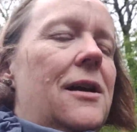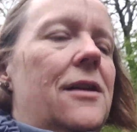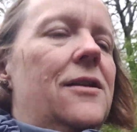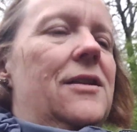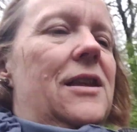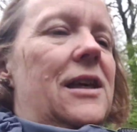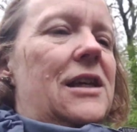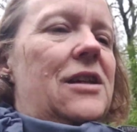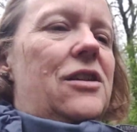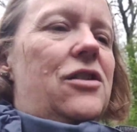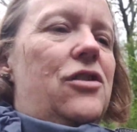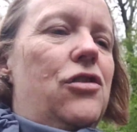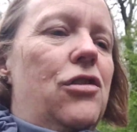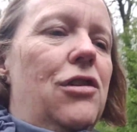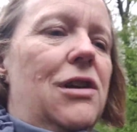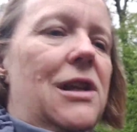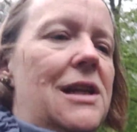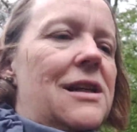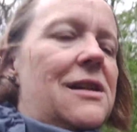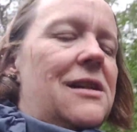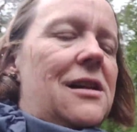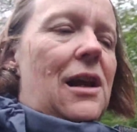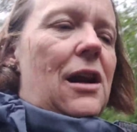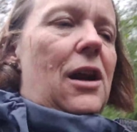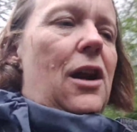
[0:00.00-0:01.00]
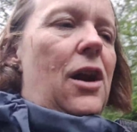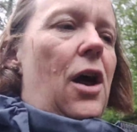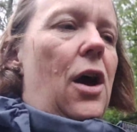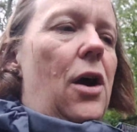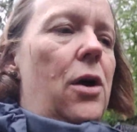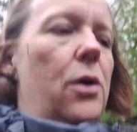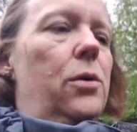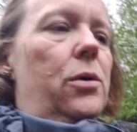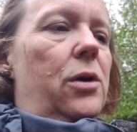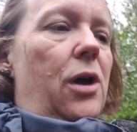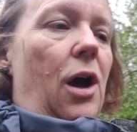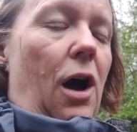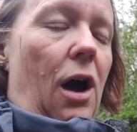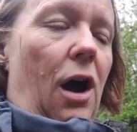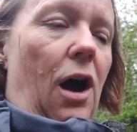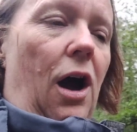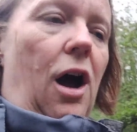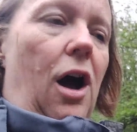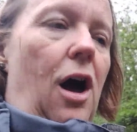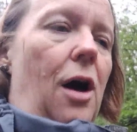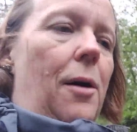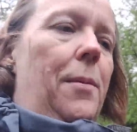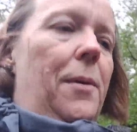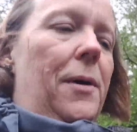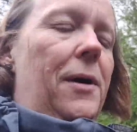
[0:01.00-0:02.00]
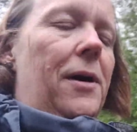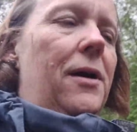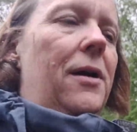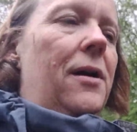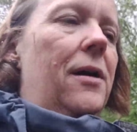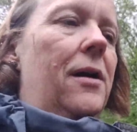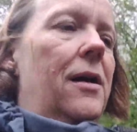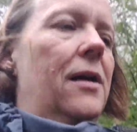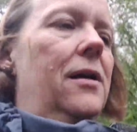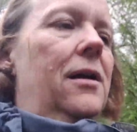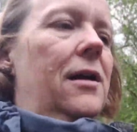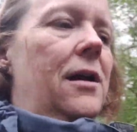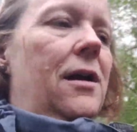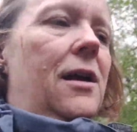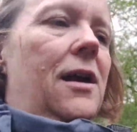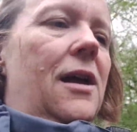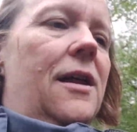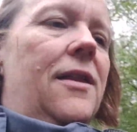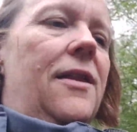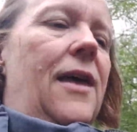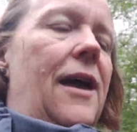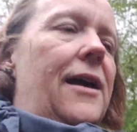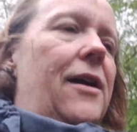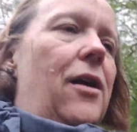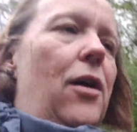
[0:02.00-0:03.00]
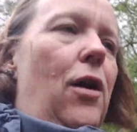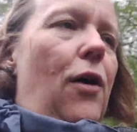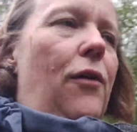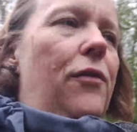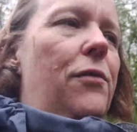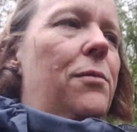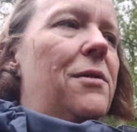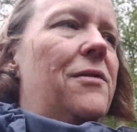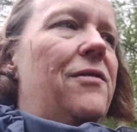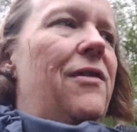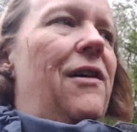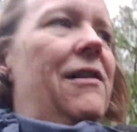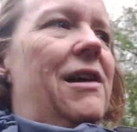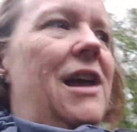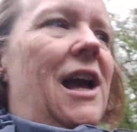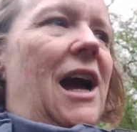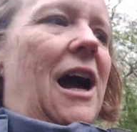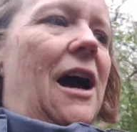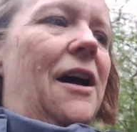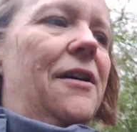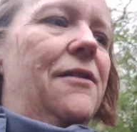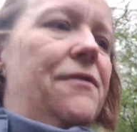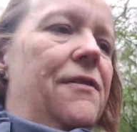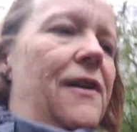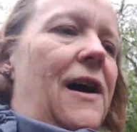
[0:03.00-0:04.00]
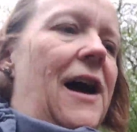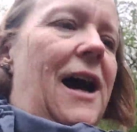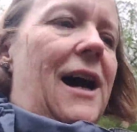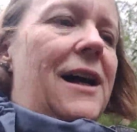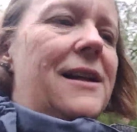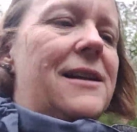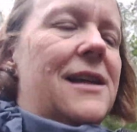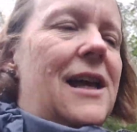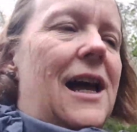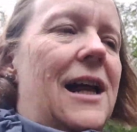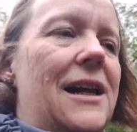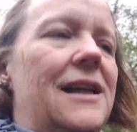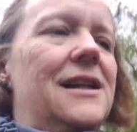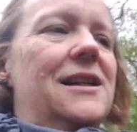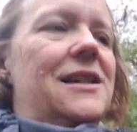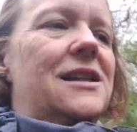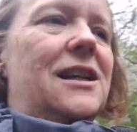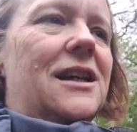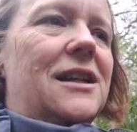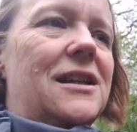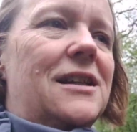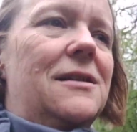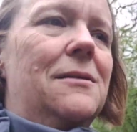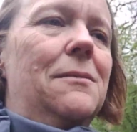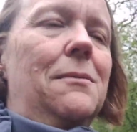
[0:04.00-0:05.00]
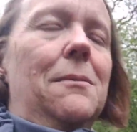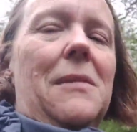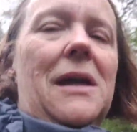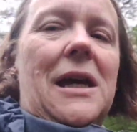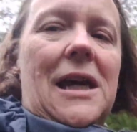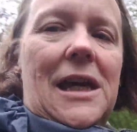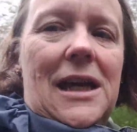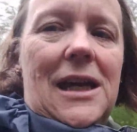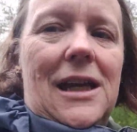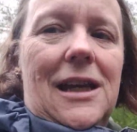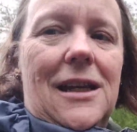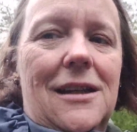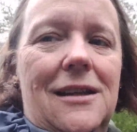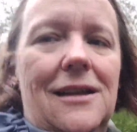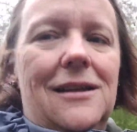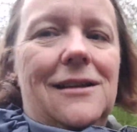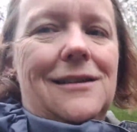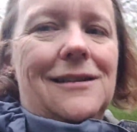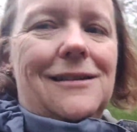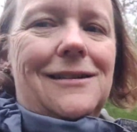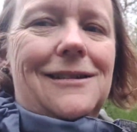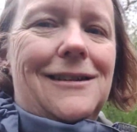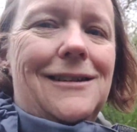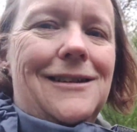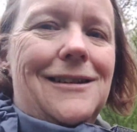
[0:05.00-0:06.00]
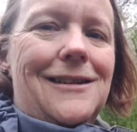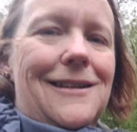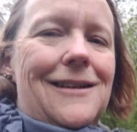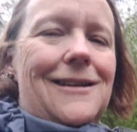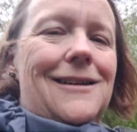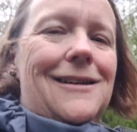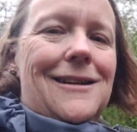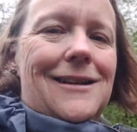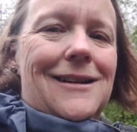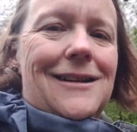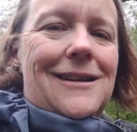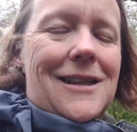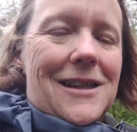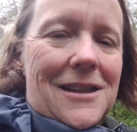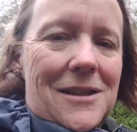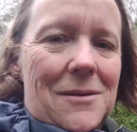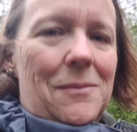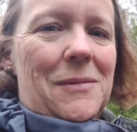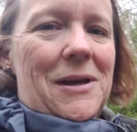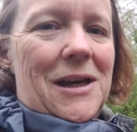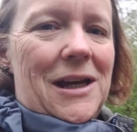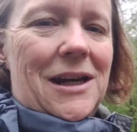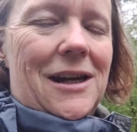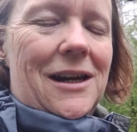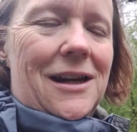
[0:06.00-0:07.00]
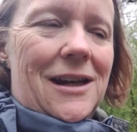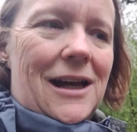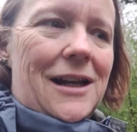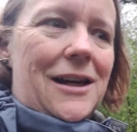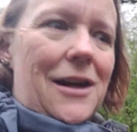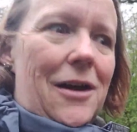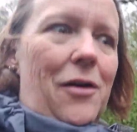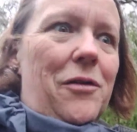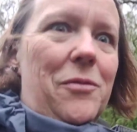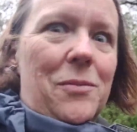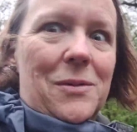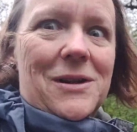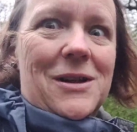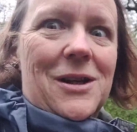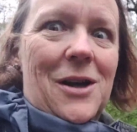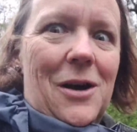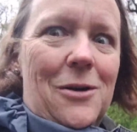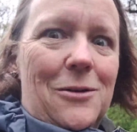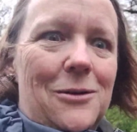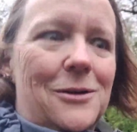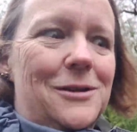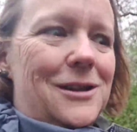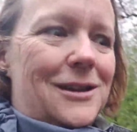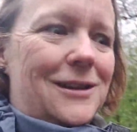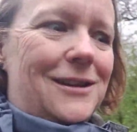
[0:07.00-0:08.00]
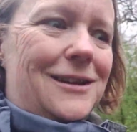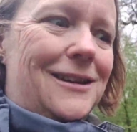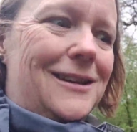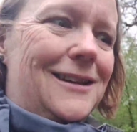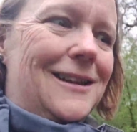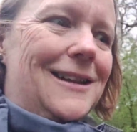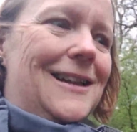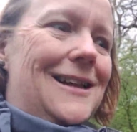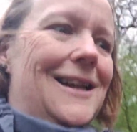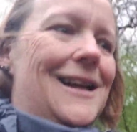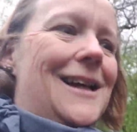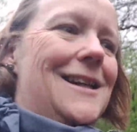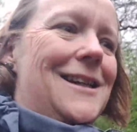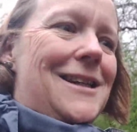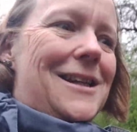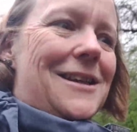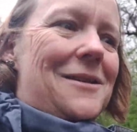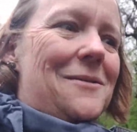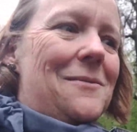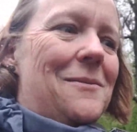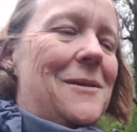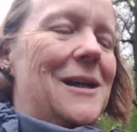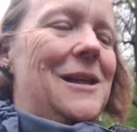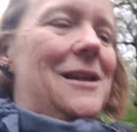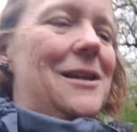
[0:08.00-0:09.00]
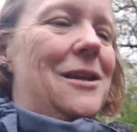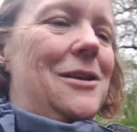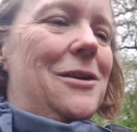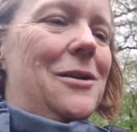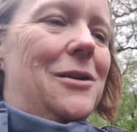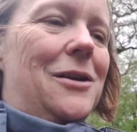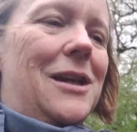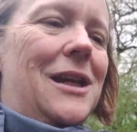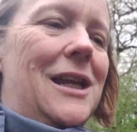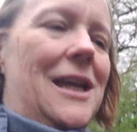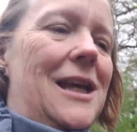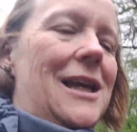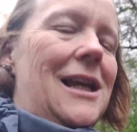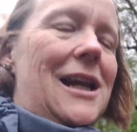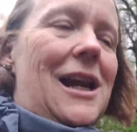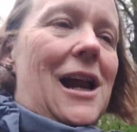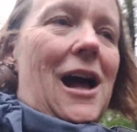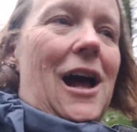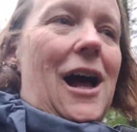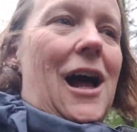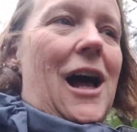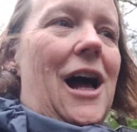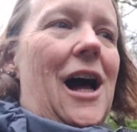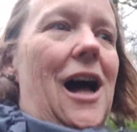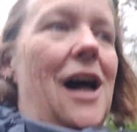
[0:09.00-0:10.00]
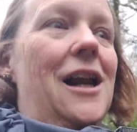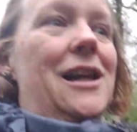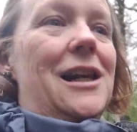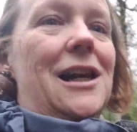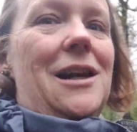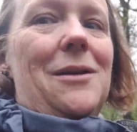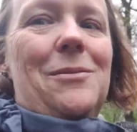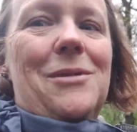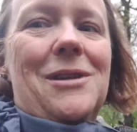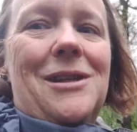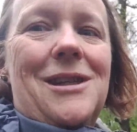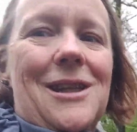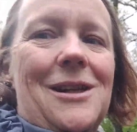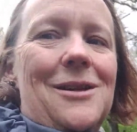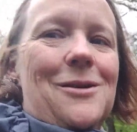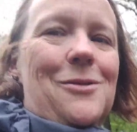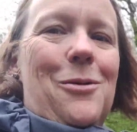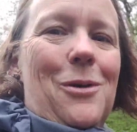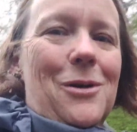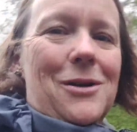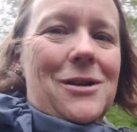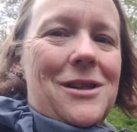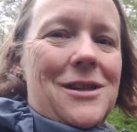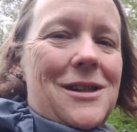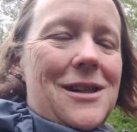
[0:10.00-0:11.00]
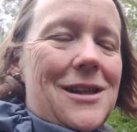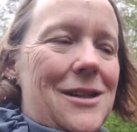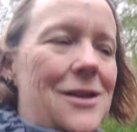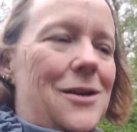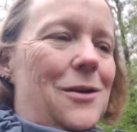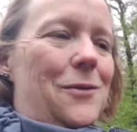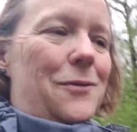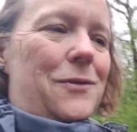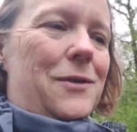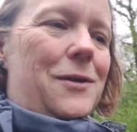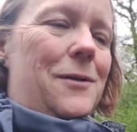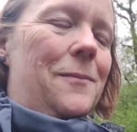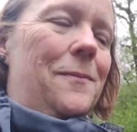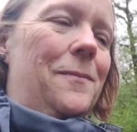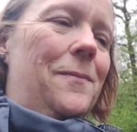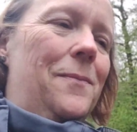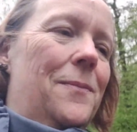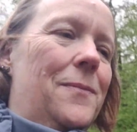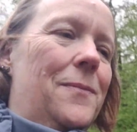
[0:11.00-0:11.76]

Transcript: these treats are low carb, they can often be very high fat, and it doesn't mean, I know I've been told, doesn't mean that you can eat unlimited quantities of them.